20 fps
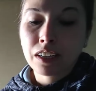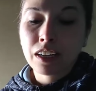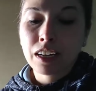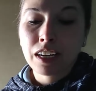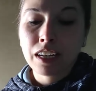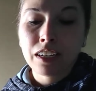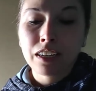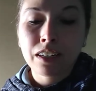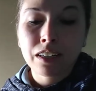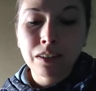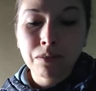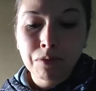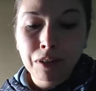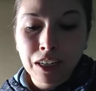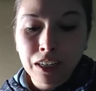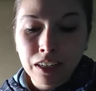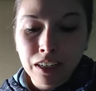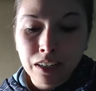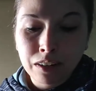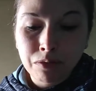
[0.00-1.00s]
I'm gonna
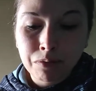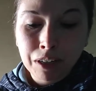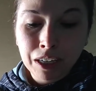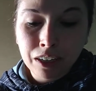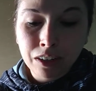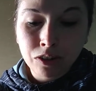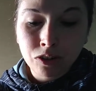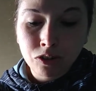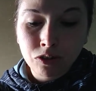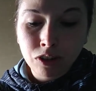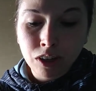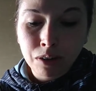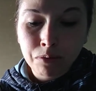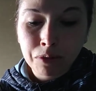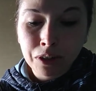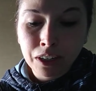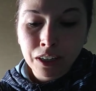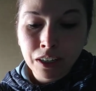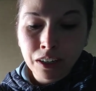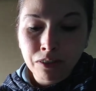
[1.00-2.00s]
make it a
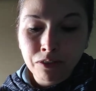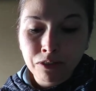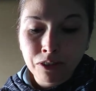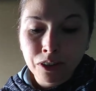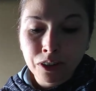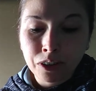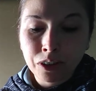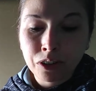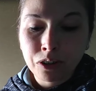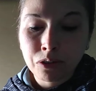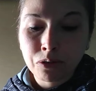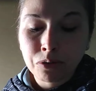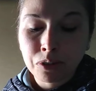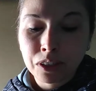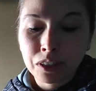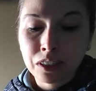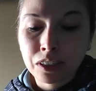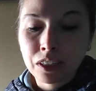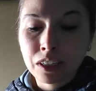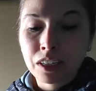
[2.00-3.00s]
strawberry out for a
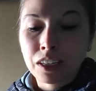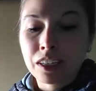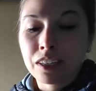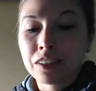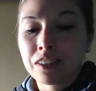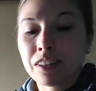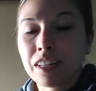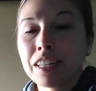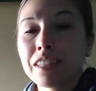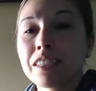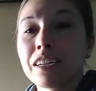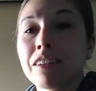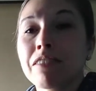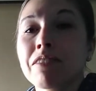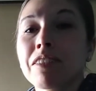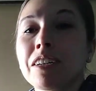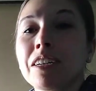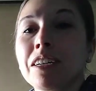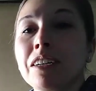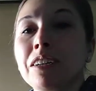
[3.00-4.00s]
nose. So that's not a very